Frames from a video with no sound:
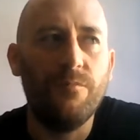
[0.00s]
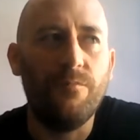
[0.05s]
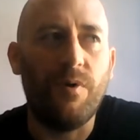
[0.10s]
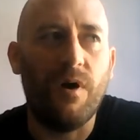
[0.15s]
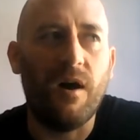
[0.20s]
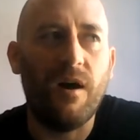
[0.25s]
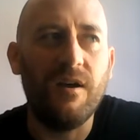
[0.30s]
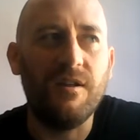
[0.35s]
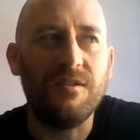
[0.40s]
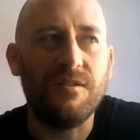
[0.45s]

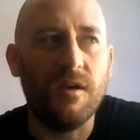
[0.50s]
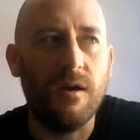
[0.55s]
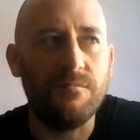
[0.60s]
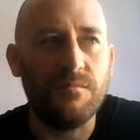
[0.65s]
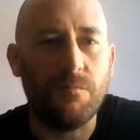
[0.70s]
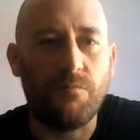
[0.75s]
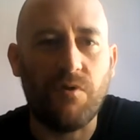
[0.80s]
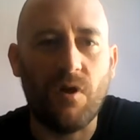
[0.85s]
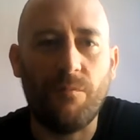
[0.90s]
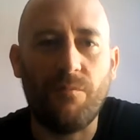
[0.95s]
But in
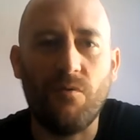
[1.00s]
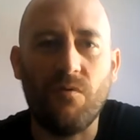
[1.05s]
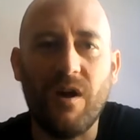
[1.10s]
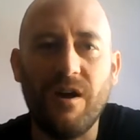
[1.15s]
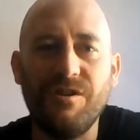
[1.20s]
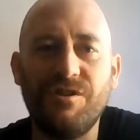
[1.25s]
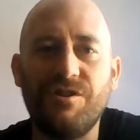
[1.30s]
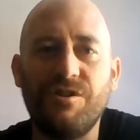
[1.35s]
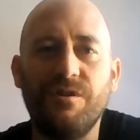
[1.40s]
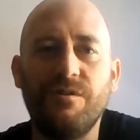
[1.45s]
terms of
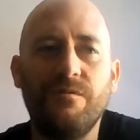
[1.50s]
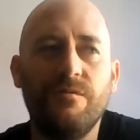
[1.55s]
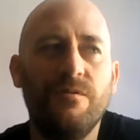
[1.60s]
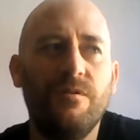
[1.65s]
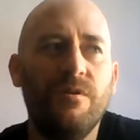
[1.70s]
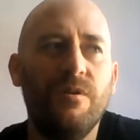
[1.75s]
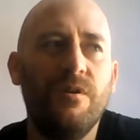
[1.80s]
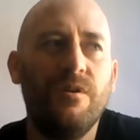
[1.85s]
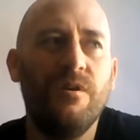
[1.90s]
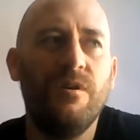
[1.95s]
preparation,
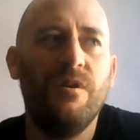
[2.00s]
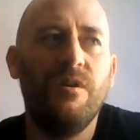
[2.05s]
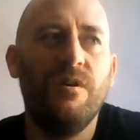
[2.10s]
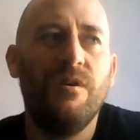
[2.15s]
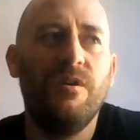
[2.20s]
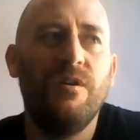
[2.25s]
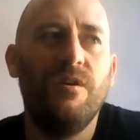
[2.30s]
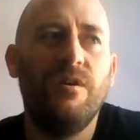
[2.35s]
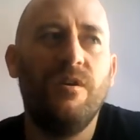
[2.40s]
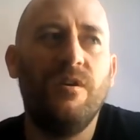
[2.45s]

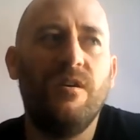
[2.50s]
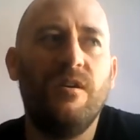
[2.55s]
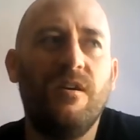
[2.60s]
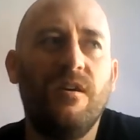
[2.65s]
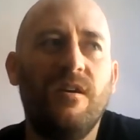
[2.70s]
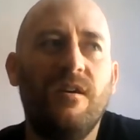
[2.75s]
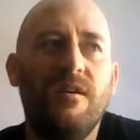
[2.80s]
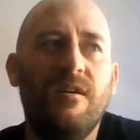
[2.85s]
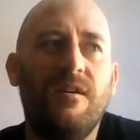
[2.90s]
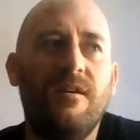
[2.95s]

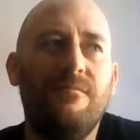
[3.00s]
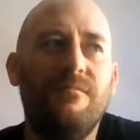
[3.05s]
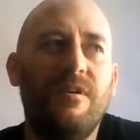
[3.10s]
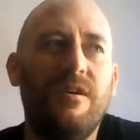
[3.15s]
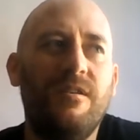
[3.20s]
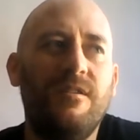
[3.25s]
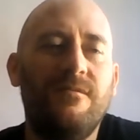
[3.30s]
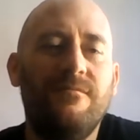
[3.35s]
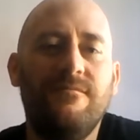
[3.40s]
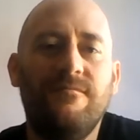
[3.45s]
I
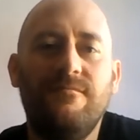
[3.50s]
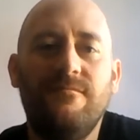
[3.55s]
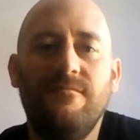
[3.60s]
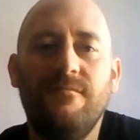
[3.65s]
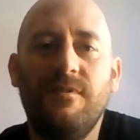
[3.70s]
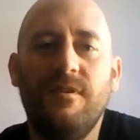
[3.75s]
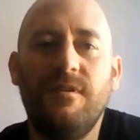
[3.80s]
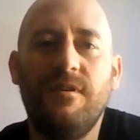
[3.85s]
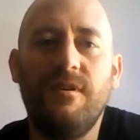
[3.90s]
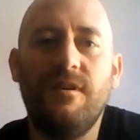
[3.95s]
mean,
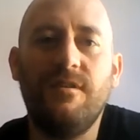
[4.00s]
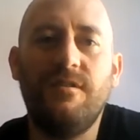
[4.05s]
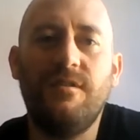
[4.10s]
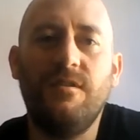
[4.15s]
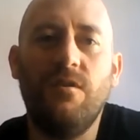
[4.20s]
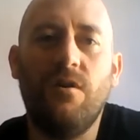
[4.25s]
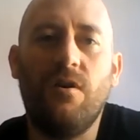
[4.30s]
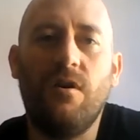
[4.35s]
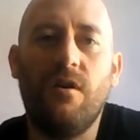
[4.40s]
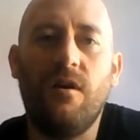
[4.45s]

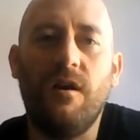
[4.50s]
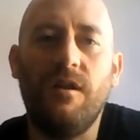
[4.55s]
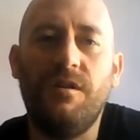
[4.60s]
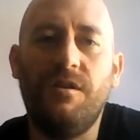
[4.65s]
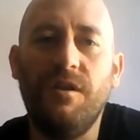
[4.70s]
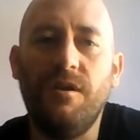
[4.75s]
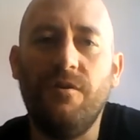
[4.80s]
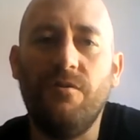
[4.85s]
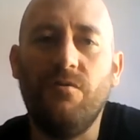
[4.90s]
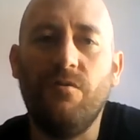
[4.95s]
it's not
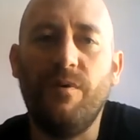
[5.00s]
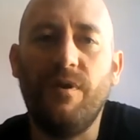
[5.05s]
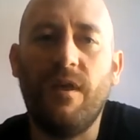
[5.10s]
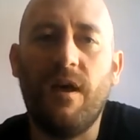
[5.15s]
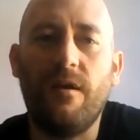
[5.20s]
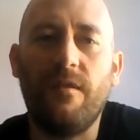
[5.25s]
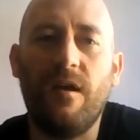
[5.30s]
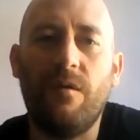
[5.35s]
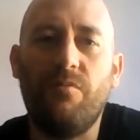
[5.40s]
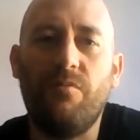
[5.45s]
ideal. I mean, that